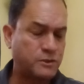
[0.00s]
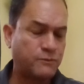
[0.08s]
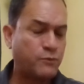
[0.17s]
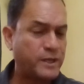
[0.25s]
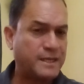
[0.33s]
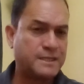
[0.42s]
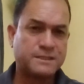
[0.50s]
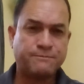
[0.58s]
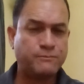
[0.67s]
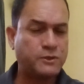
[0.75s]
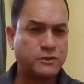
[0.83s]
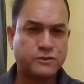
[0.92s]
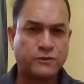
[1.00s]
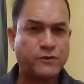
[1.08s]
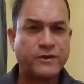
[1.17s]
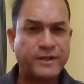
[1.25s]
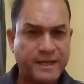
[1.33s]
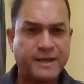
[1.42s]
weeks, months, or
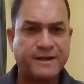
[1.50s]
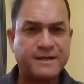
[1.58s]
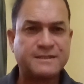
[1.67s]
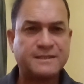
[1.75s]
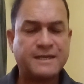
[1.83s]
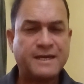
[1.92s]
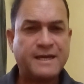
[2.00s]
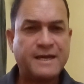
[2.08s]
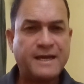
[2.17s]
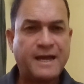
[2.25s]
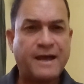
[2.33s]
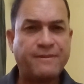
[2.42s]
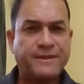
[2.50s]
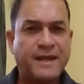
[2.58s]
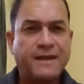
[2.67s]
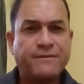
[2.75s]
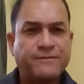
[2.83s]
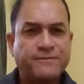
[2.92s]
years, and
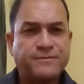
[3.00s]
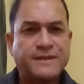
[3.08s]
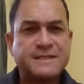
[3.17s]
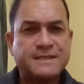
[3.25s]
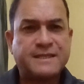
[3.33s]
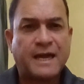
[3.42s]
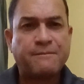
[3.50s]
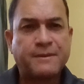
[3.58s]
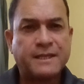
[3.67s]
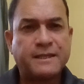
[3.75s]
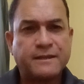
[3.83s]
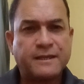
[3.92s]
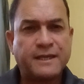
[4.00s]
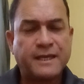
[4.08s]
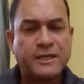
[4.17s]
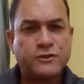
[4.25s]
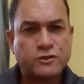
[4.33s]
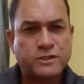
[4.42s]
then this is the time that
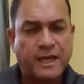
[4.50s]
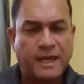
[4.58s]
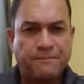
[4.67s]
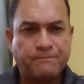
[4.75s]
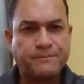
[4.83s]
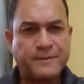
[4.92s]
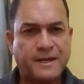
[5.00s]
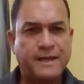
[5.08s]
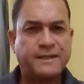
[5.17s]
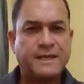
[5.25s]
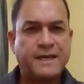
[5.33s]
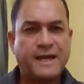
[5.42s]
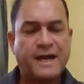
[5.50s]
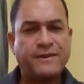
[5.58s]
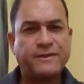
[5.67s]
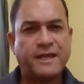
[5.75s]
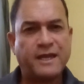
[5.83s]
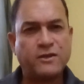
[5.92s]
it just came, right?
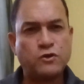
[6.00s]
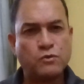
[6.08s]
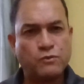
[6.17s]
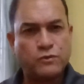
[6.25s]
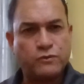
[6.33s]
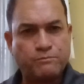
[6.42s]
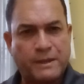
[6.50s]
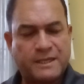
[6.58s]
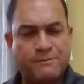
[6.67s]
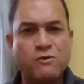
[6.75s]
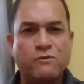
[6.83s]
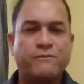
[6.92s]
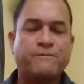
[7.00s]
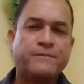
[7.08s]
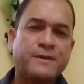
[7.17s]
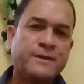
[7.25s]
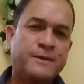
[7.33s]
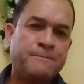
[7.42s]
And then you make the move.
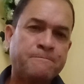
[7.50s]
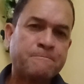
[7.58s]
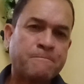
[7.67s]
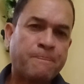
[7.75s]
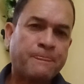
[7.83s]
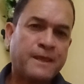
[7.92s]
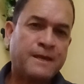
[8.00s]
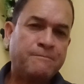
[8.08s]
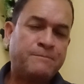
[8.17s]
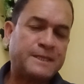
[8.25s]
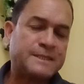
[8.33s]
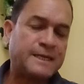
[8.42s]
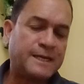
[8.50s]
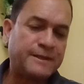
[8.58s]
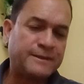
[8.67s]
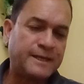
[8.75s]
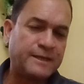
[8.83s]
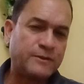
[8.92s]
But
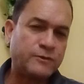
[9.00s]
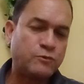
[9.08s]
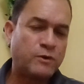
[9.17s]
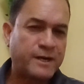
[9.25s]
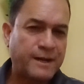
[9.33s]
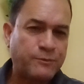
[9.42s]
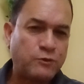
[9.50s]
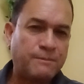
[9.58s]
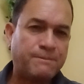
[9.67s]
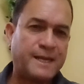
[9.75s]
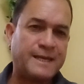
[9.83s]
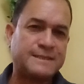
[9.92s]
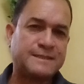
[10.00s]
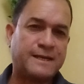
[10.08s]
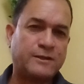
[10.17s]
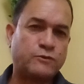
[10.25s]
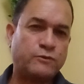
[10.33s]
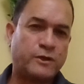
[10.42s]
then you arrive to the place,
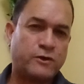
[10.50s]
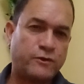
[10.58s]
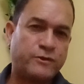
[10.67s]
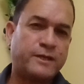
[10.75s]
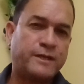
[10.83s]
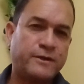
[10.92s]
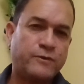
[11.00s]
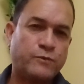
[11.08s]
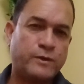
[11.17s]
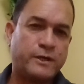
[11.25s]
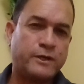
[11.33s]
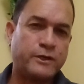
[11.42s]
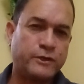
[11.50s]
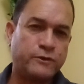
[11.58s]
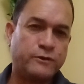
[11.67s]
right? To the country where